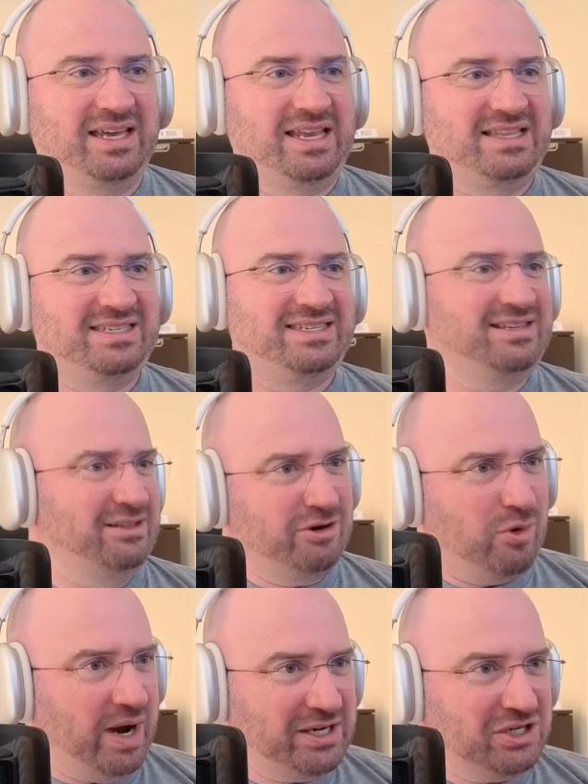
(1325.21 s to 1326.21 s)
and it's still a
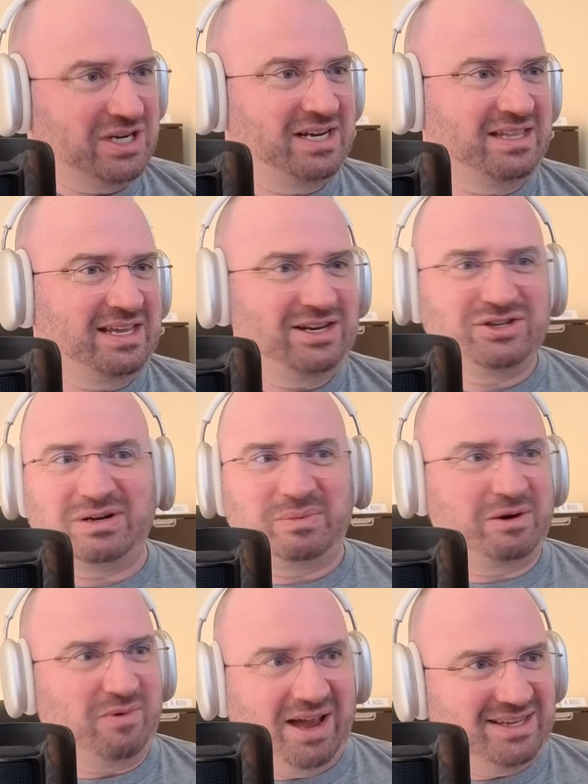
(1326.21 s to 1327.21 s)
question in the industry.
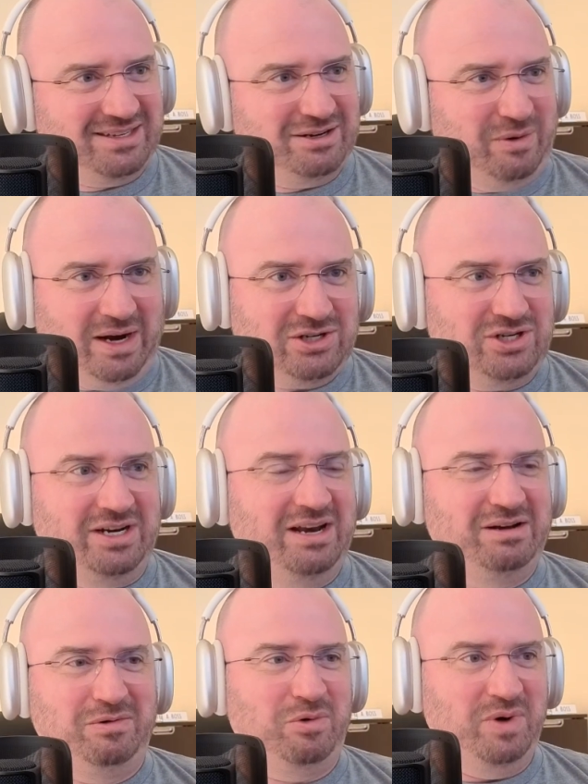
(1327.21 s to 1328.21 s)
Like, why is it a question?
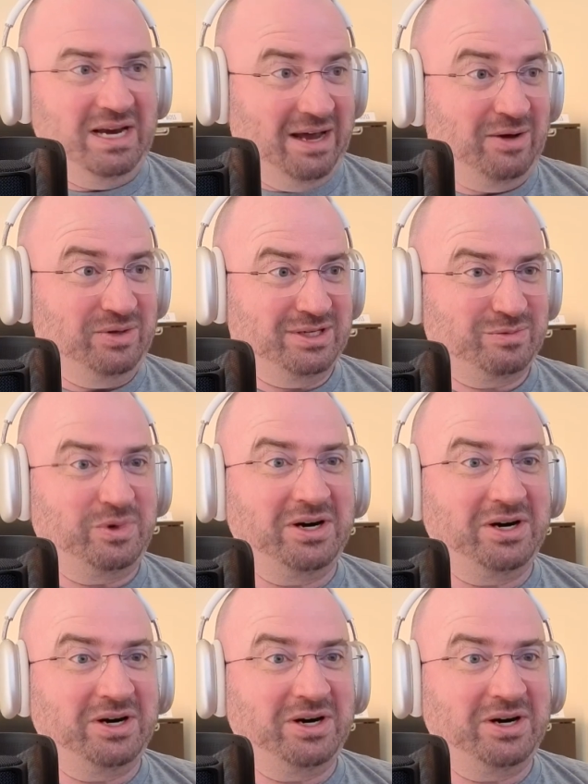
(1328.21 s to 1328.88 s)
We know this